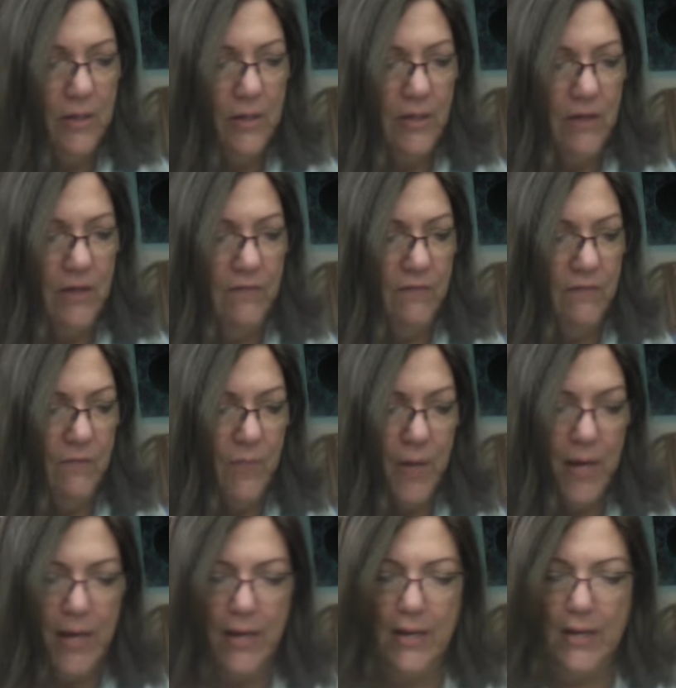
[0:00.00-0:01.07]
of
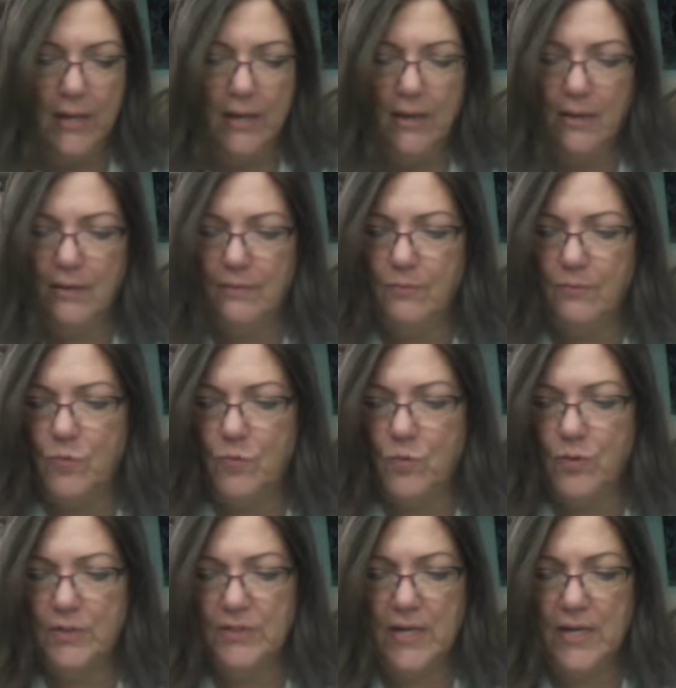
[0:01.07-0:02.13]
my
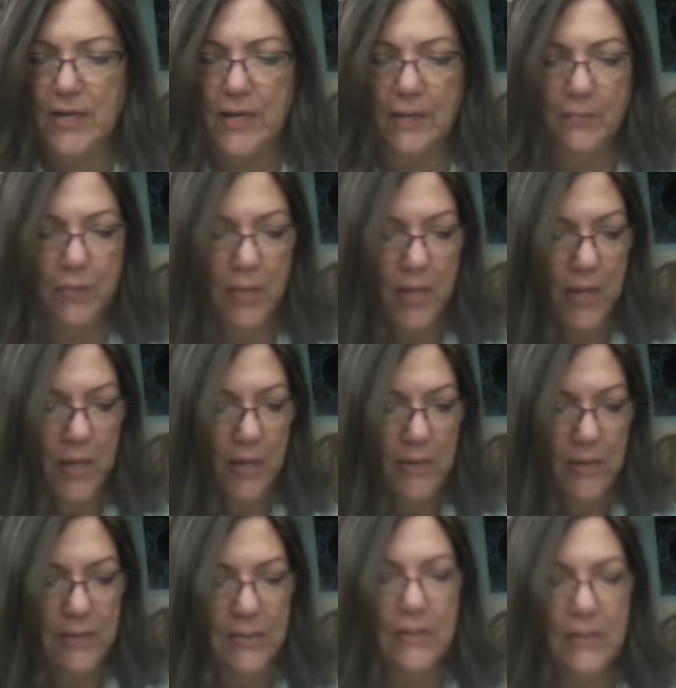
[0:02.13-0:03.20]
poinsettia
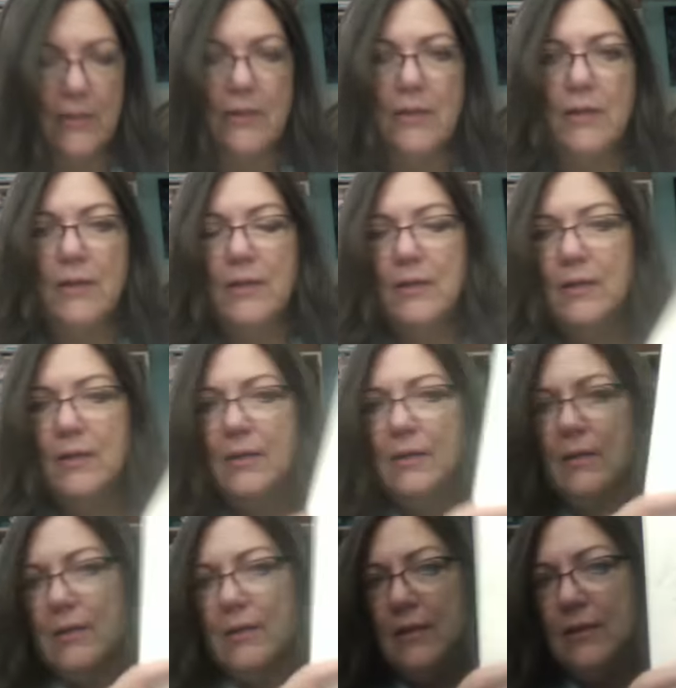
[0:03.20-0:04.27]
plant.
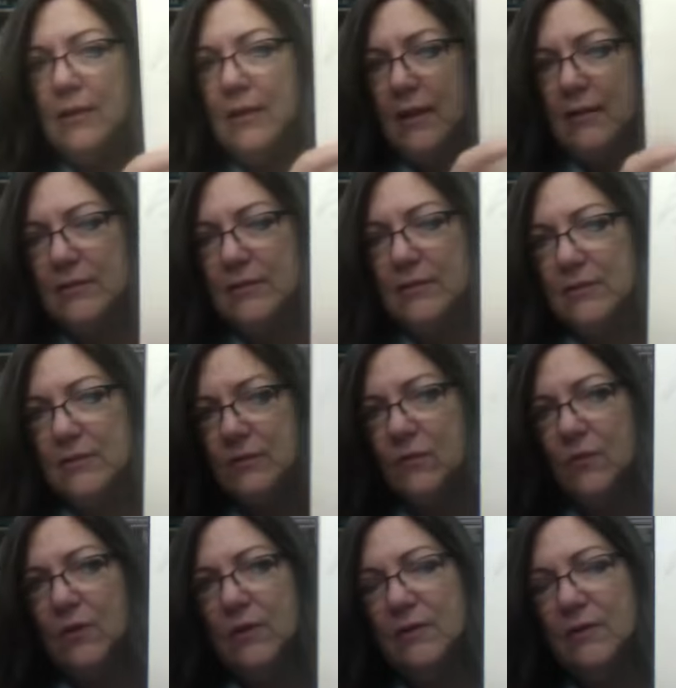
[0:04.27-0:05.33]
And that's this
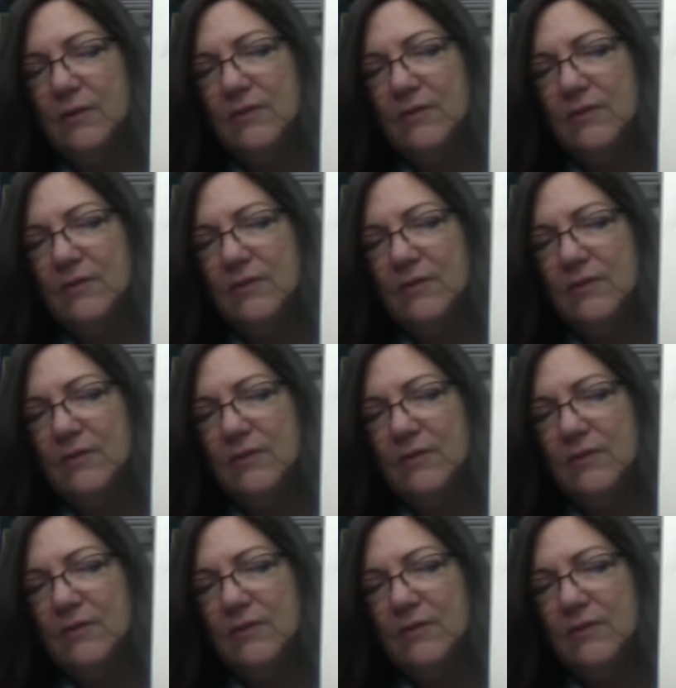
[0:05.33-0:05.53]
one.